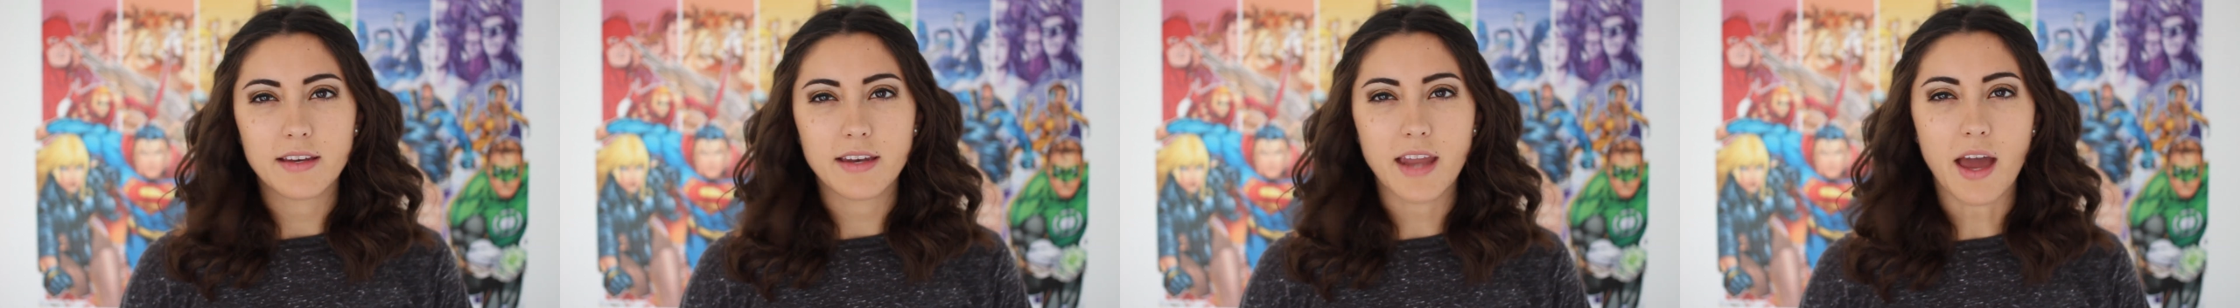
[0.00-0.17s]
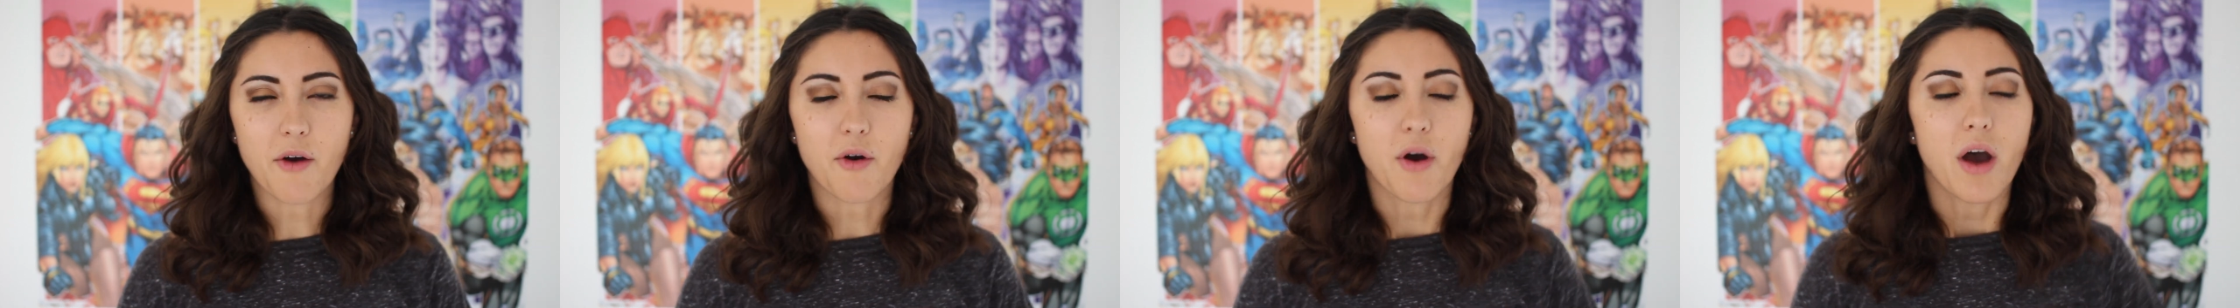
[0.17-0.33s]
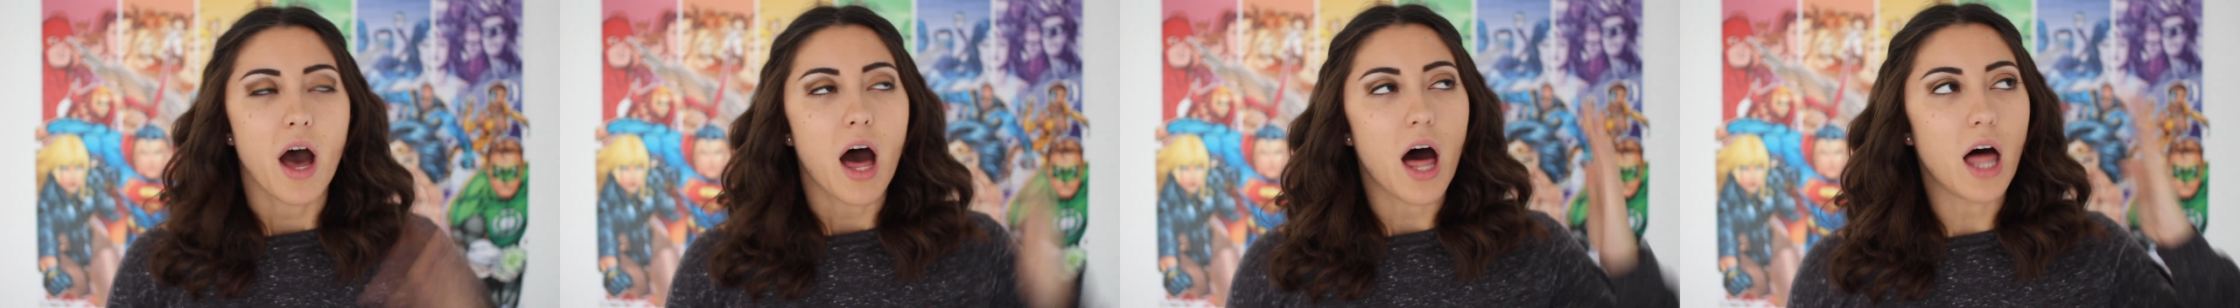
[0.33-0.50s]

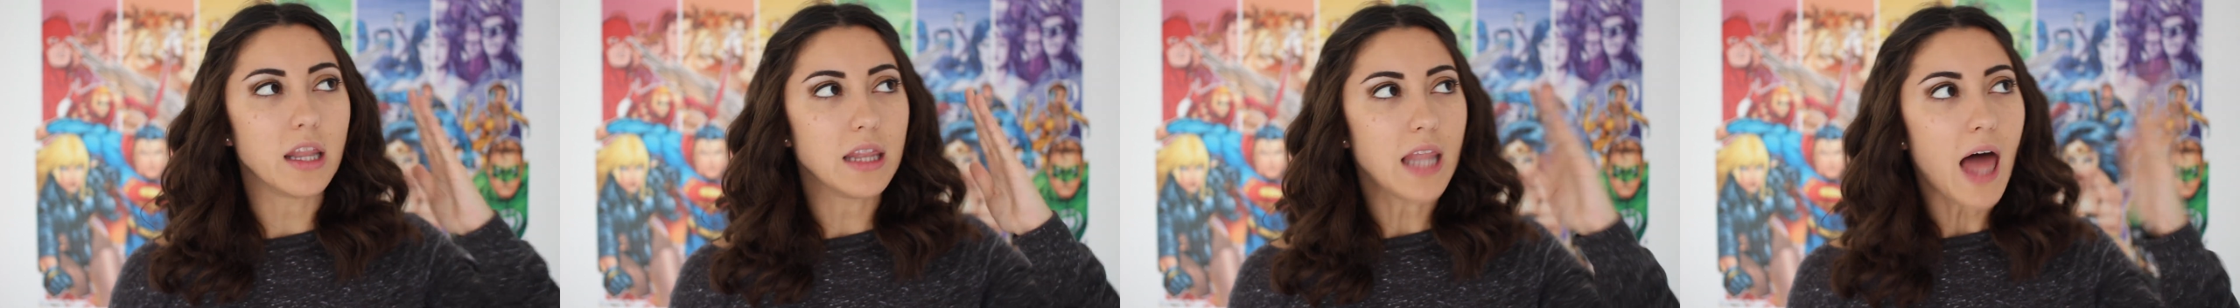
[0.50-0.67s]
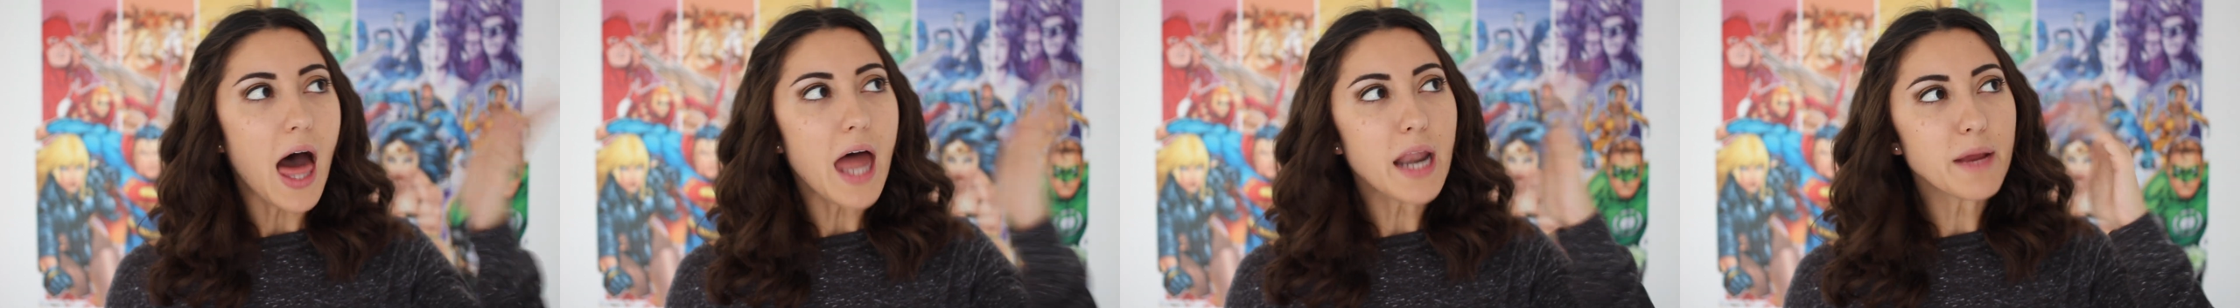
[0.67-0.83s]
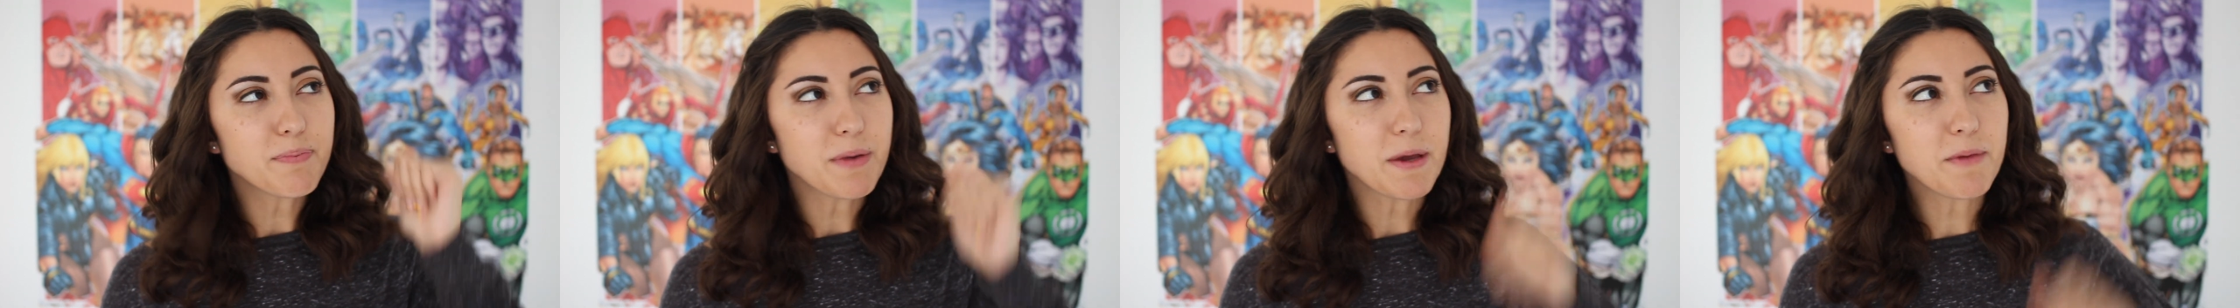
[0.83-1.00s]
Now, a
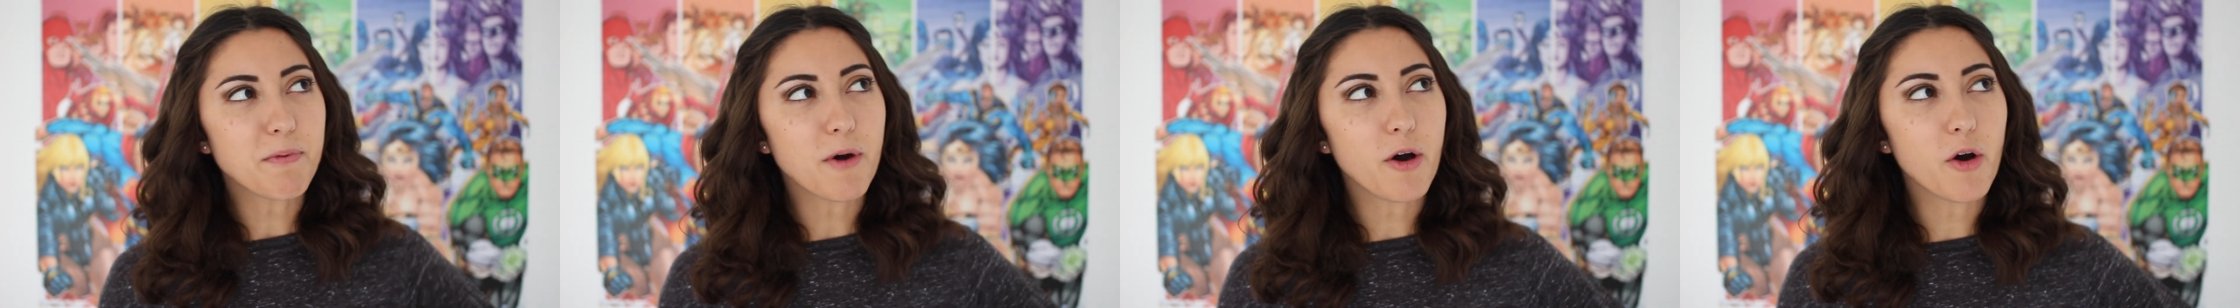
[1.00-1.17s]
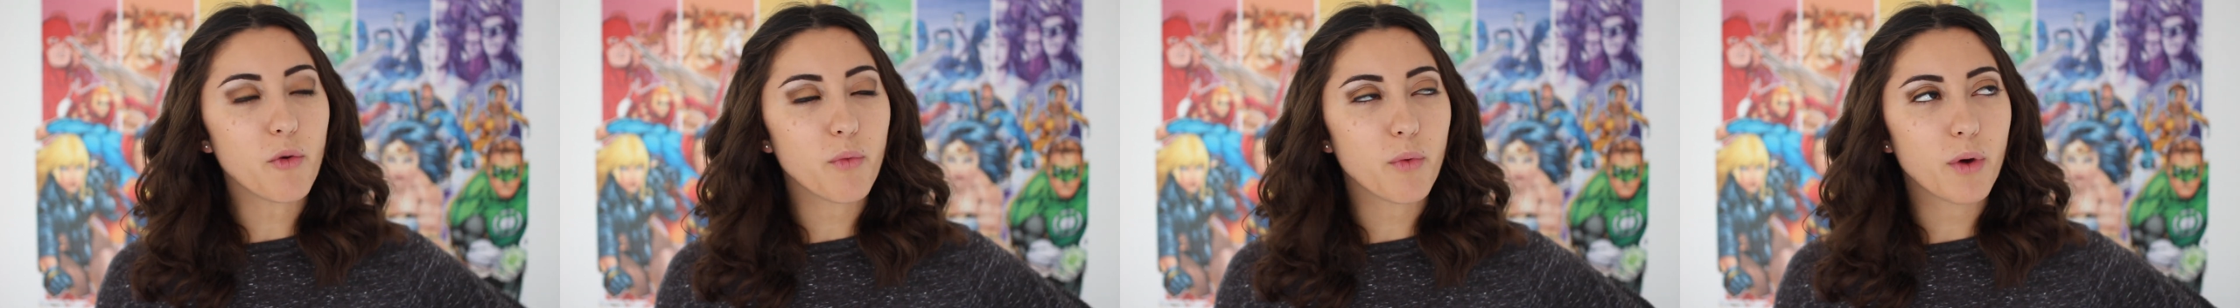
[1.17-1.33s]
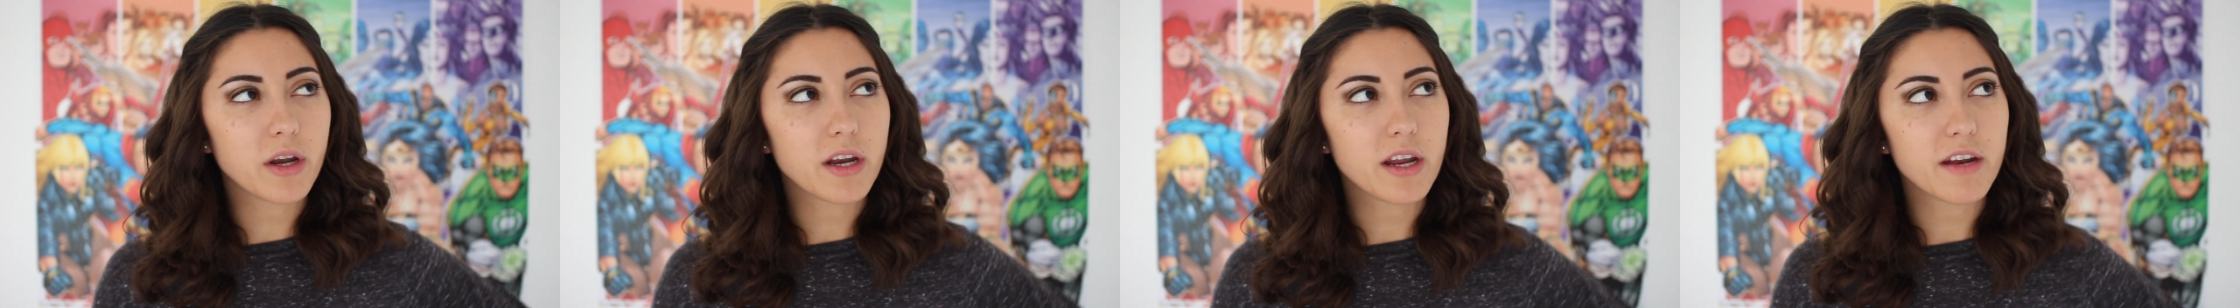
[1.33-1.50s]
lot of
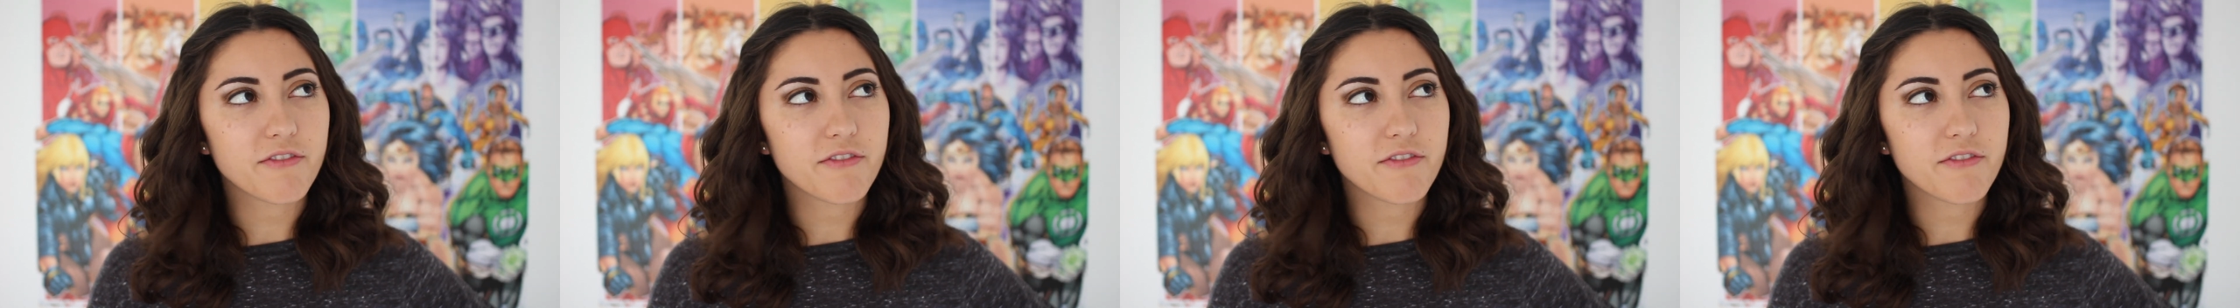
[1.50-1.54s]
people would